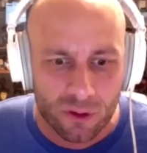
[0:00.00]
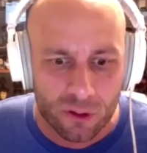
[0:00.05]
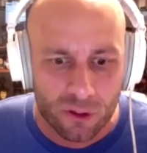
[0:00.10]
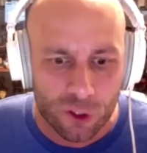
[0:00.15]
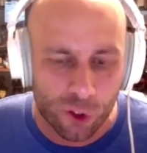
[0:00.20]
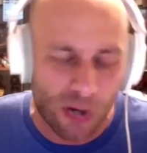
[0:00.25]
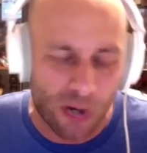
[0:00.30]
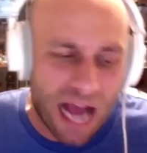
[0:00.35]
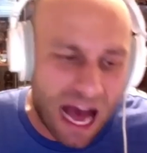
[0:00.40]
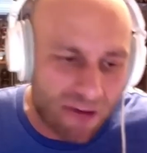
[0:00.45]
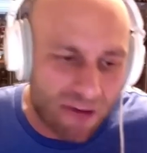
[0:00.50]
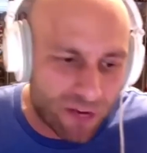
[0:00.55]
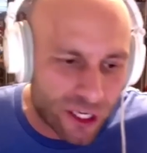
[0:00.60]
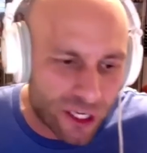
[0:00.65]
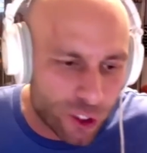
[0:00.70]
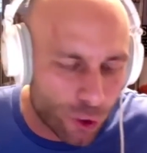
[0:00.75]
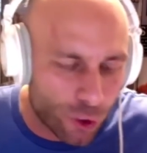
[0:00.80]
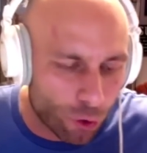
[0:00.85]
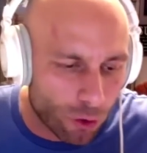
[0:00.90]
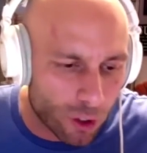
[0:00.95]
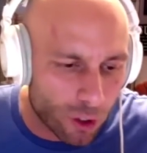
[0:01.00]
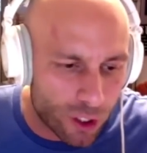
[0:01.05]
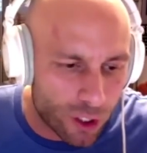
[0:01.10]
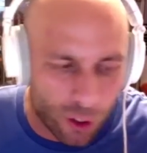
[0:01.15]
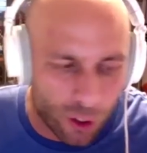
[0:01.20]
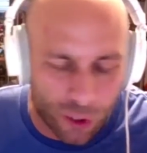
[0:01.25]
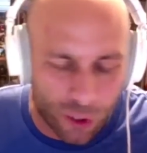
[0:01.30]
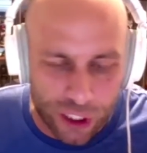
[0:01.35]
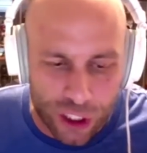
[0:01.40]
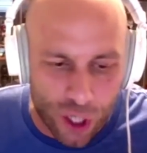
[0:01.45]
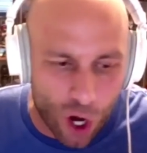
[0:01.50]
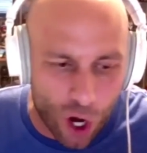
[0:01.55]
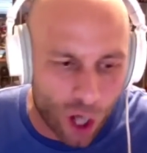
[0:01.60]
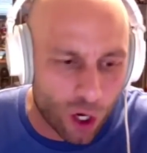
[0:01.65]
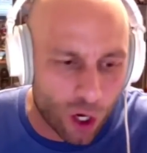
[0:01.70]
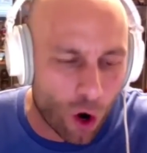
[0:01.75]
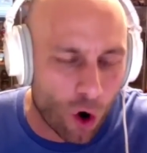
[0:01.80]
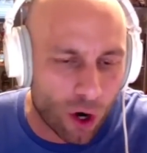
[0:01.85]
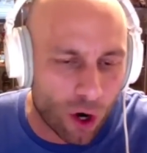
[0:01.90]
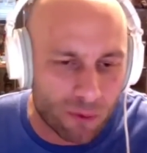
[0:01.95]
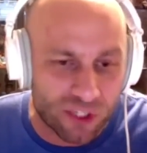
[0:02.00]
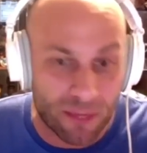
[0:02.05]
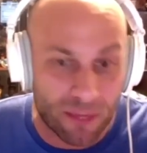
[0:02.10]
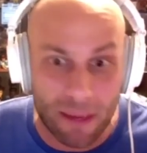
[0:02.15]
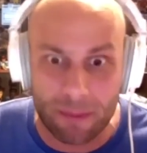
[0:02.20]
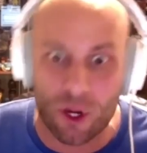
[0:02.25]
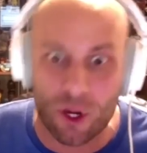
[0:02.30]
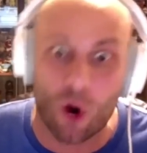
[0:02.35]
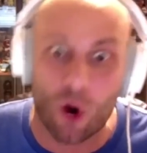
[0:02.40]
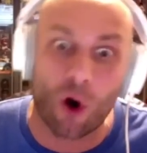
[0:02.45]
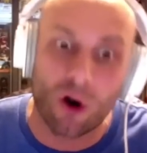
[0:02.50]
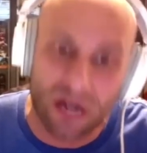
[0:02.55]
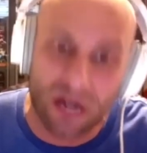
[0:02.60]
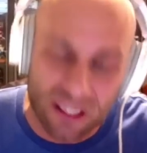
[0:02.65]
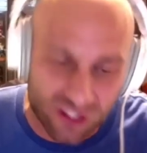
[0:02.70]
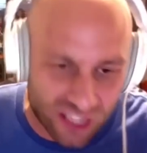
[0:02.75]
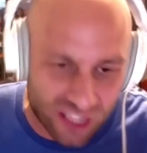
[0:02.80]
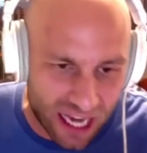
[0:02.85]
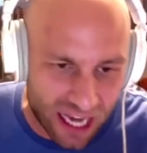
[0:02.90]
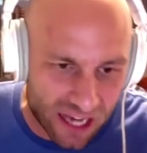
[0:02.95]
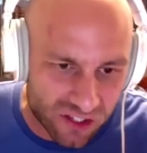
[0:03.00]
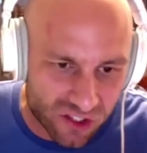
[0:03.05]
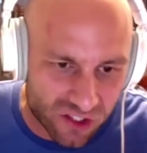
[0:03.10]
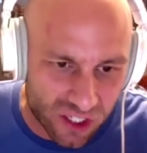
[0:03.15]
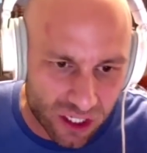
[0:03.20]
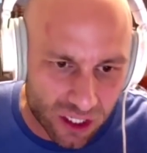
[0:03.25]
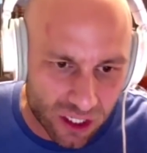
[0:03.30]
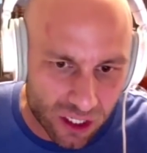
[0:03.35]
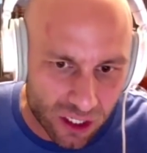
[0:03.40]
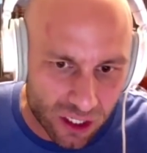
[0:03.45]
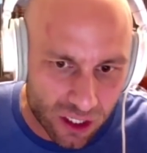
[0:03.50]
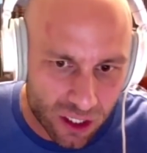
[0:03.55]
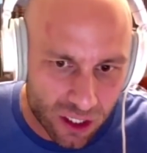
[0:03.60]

You're having your, you know, the young arms that maybe aren't as tested